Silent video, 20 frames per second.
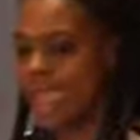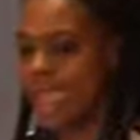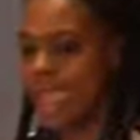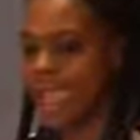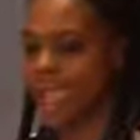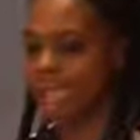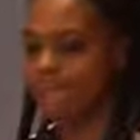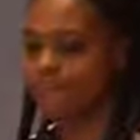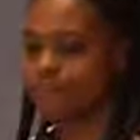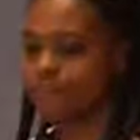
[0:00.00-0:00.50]

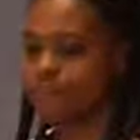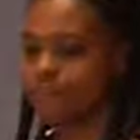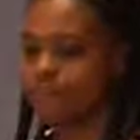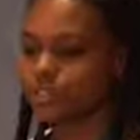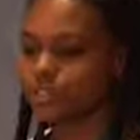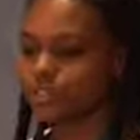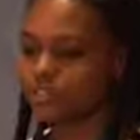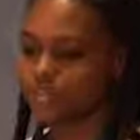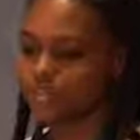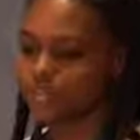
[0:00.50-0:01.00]
And for
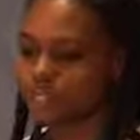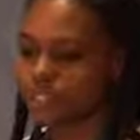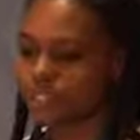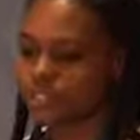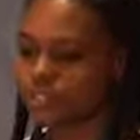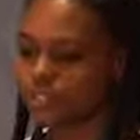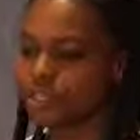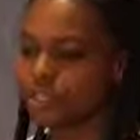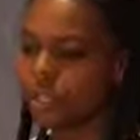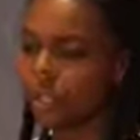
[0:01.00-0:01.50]

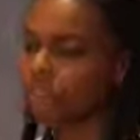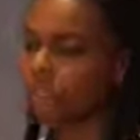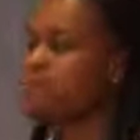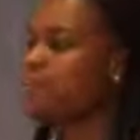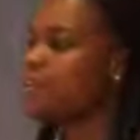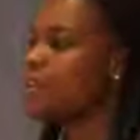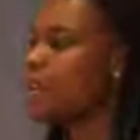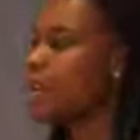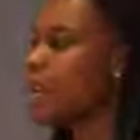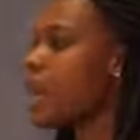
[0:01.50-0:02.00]
disaster
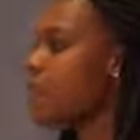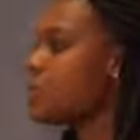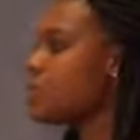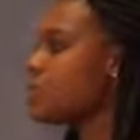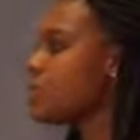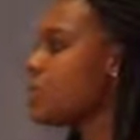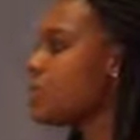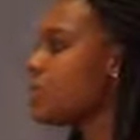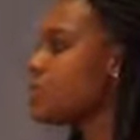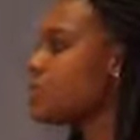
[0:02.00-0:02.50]
recovery and
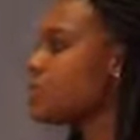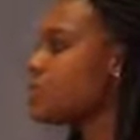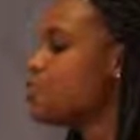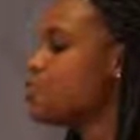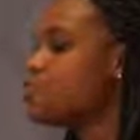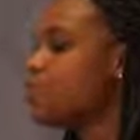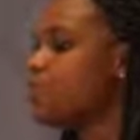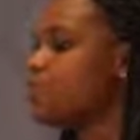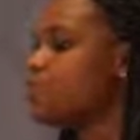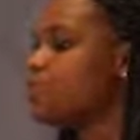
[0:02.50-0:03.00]
outsourcing, you
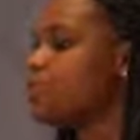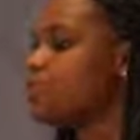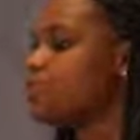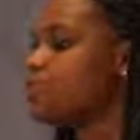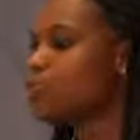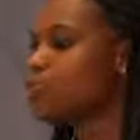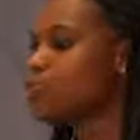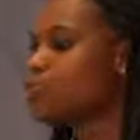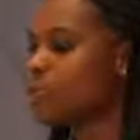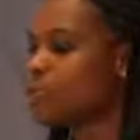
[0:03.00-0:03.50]
need to be
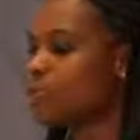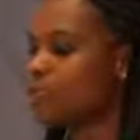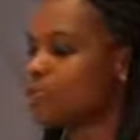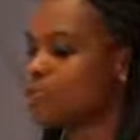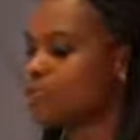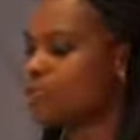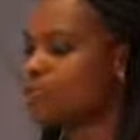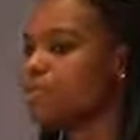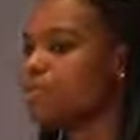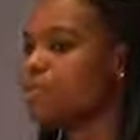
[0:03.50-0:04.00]
sure that your
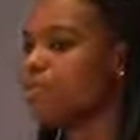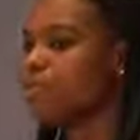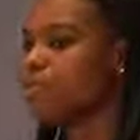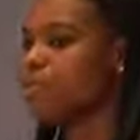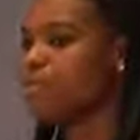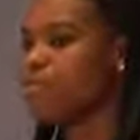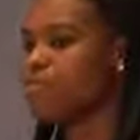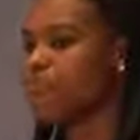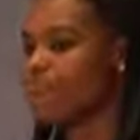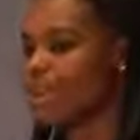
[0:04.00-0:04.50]
service
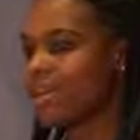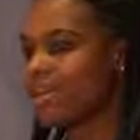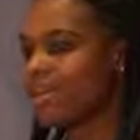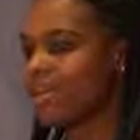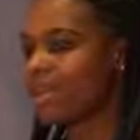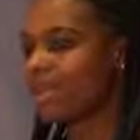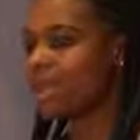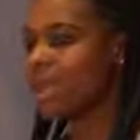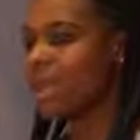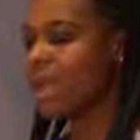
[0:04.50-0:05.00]

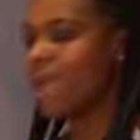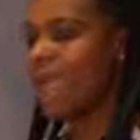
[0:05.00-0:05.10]
providers